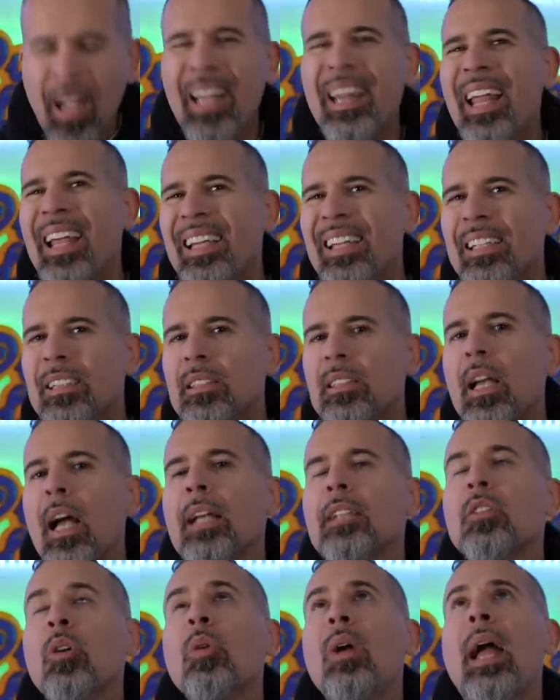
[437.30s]
I like it,
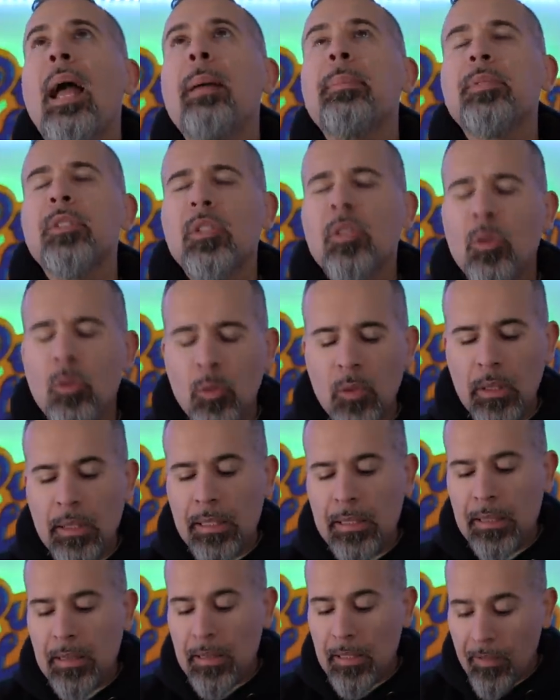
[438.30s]
I don't
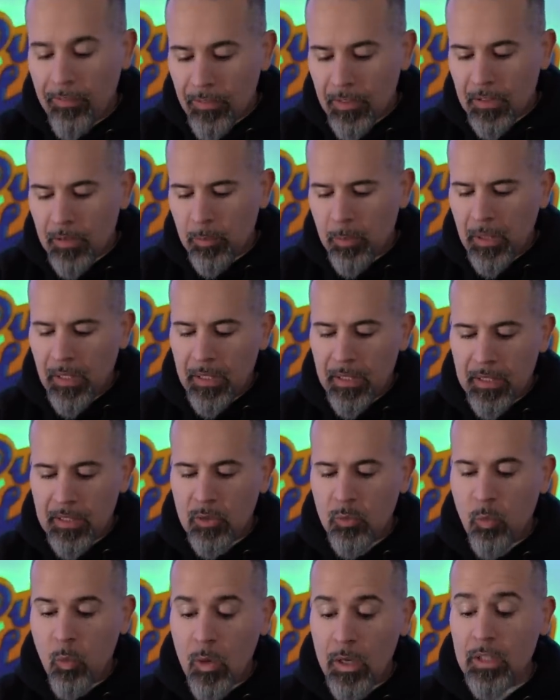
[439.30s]
absolutely love it, but it
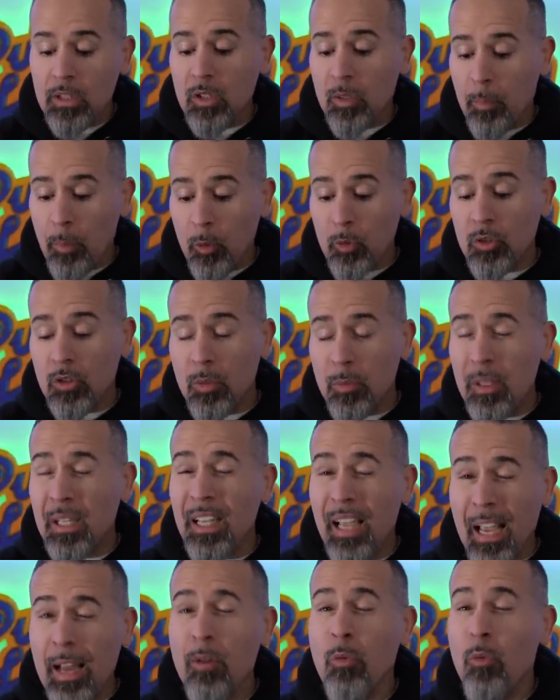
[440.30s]
is what it's supposed to
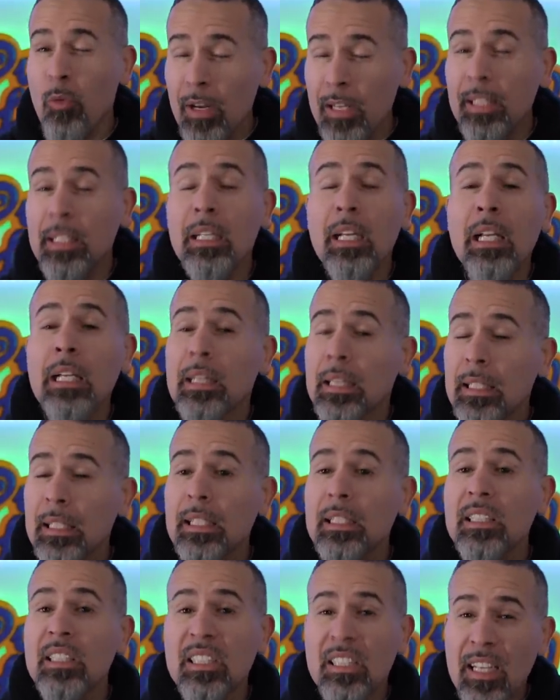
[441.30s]
be, a really
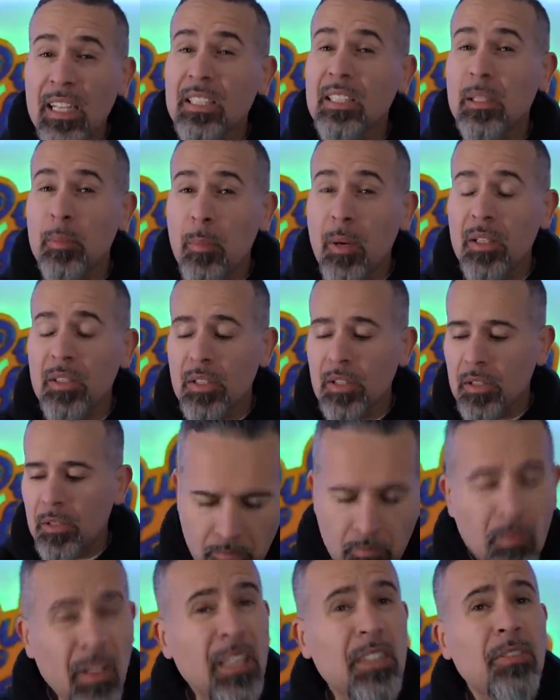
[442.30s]
clean, sexy musk.
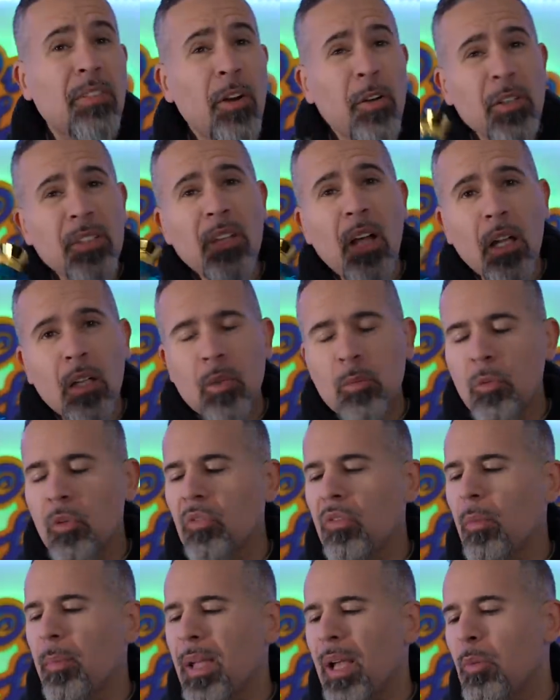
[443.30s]
That's very tolerable.
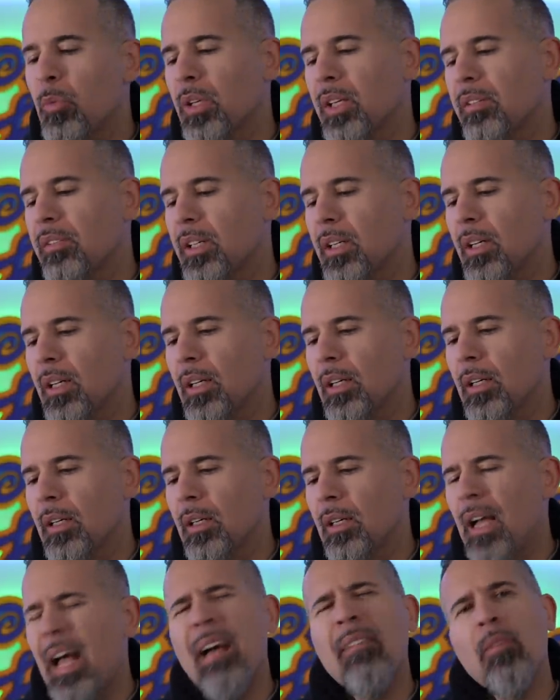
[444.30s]
For me, I would give it
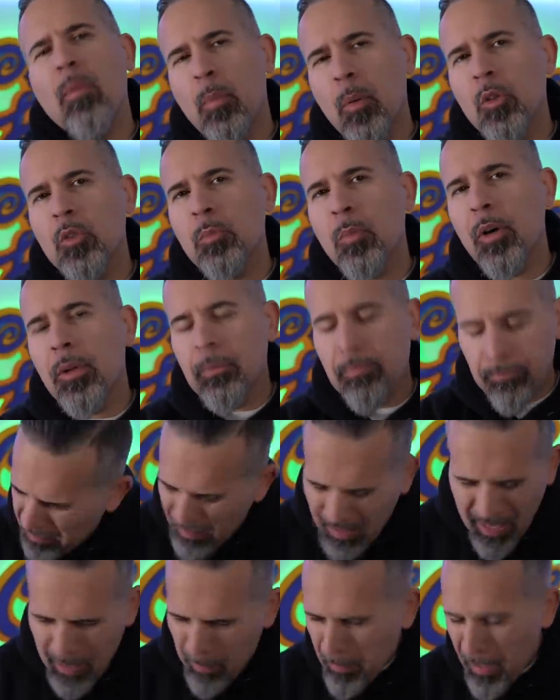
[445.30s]
a half a bowl spray.
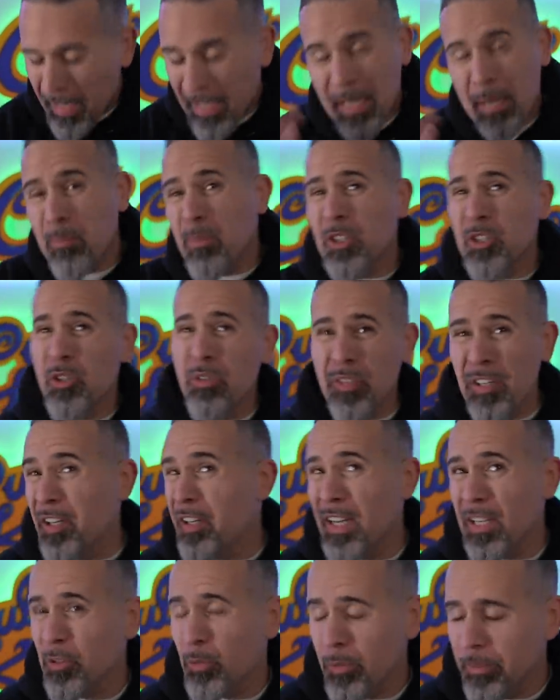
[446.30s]
I'm not getting much over here, next